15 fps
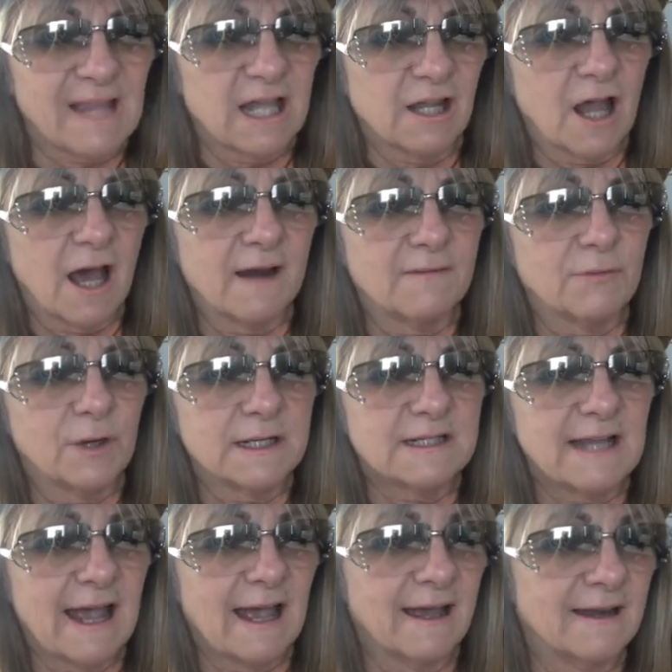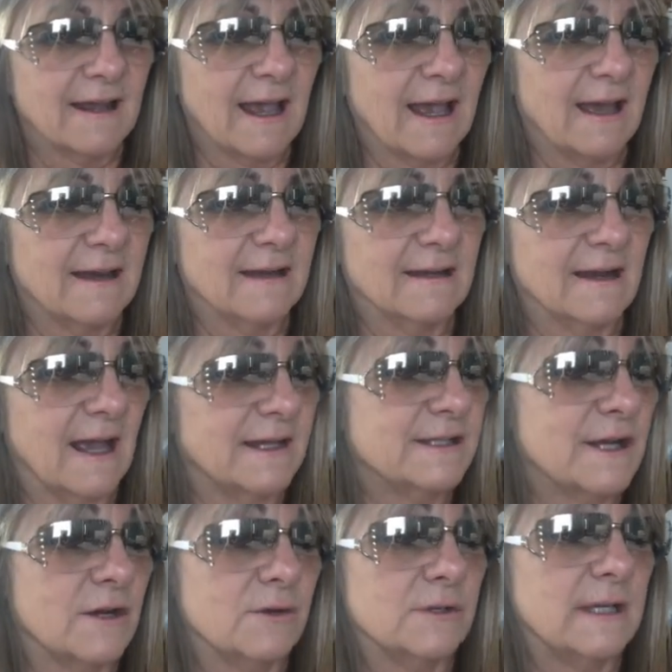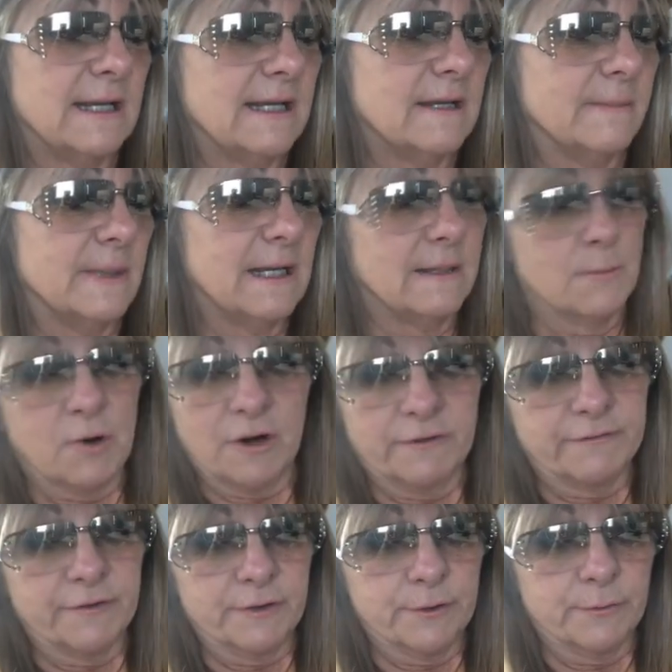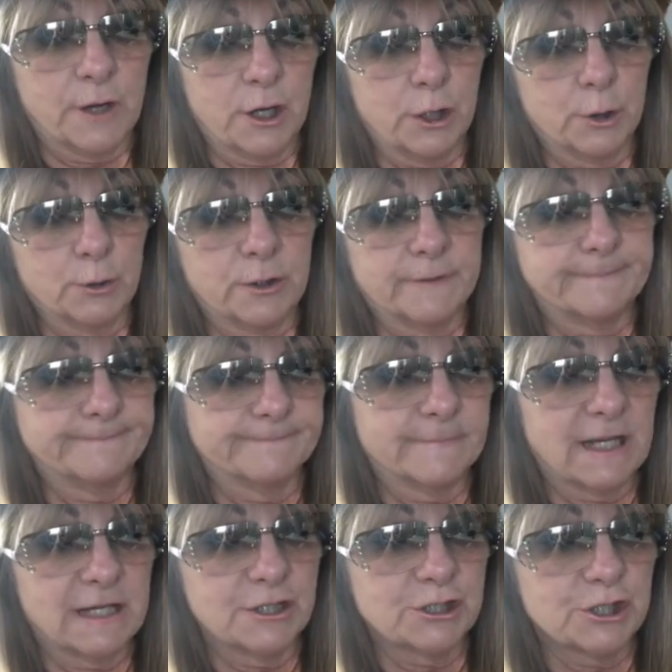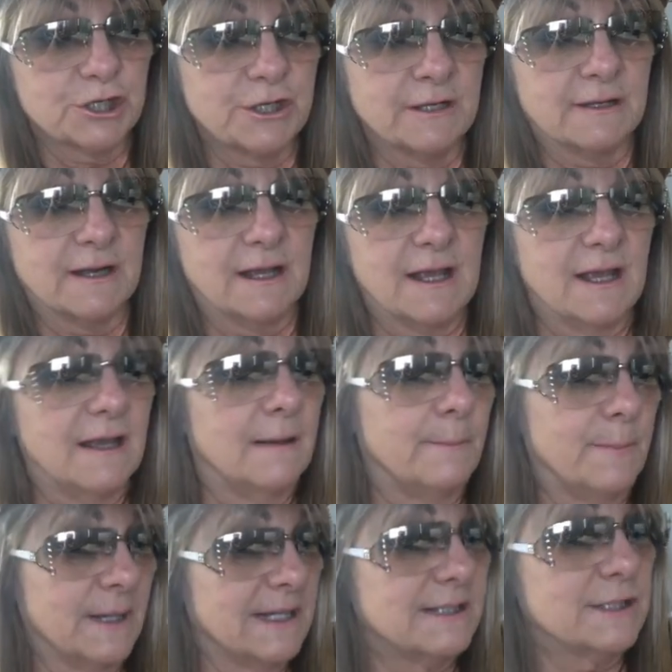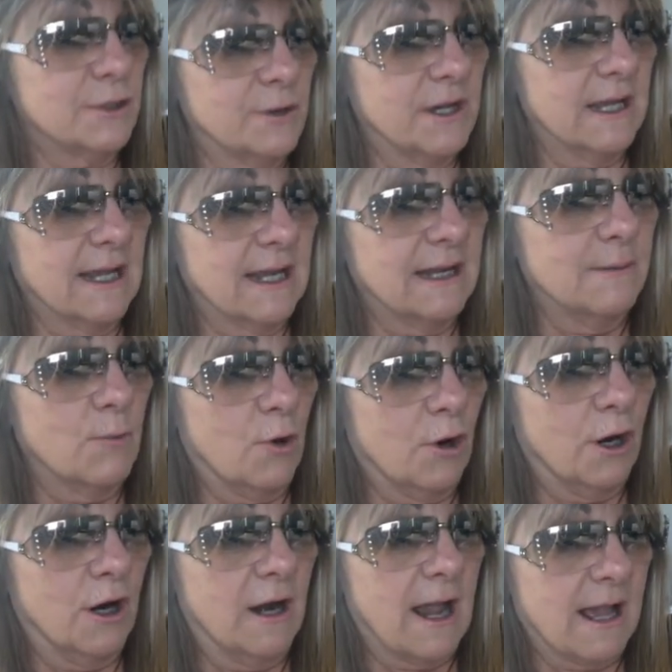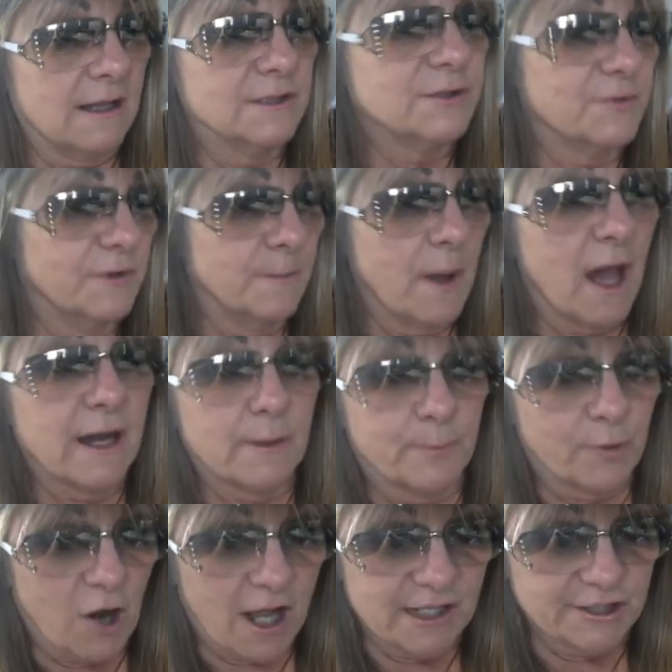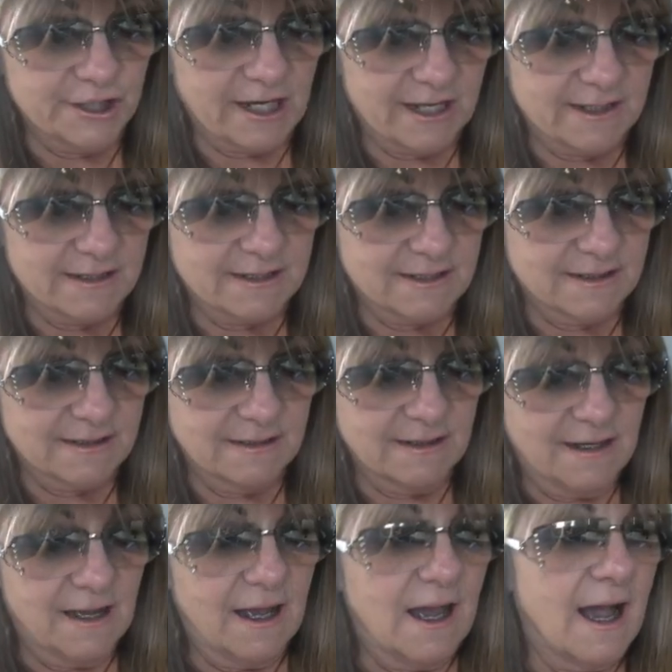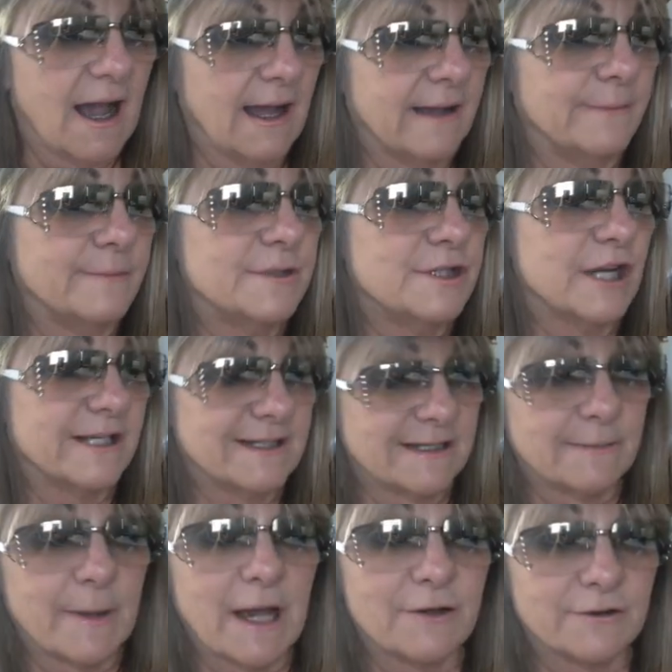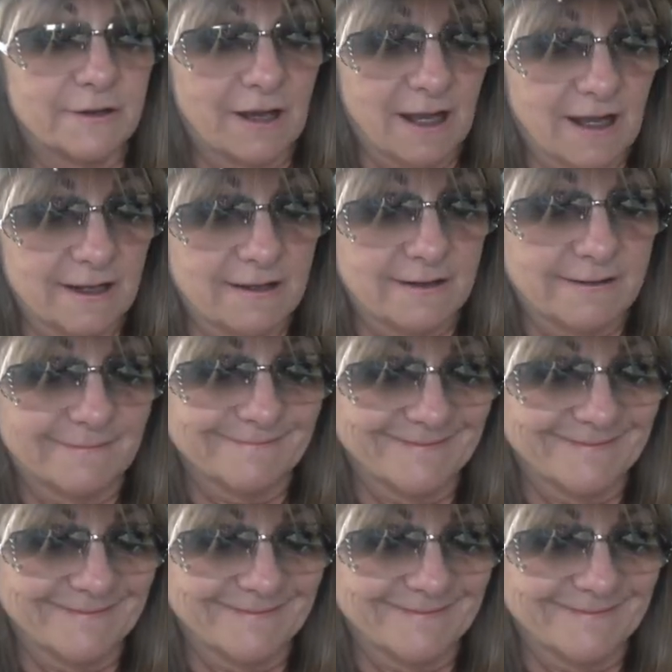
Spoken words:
A lot of what Dan had, and I don't need them anymore for the road. I shouldn't be doing any more house remodel projects. I am just about done.